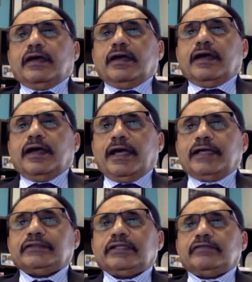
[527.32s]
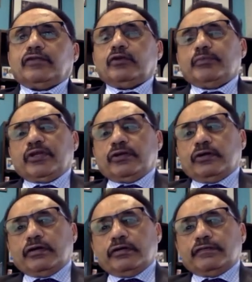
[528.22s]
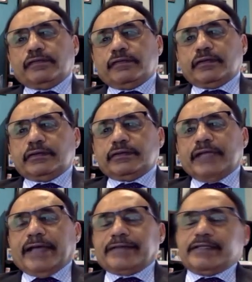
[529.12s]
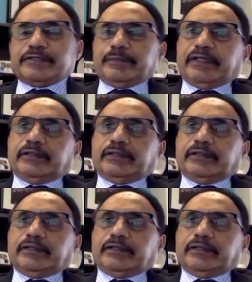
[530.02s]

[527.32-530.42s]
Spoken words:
and the development of the assessment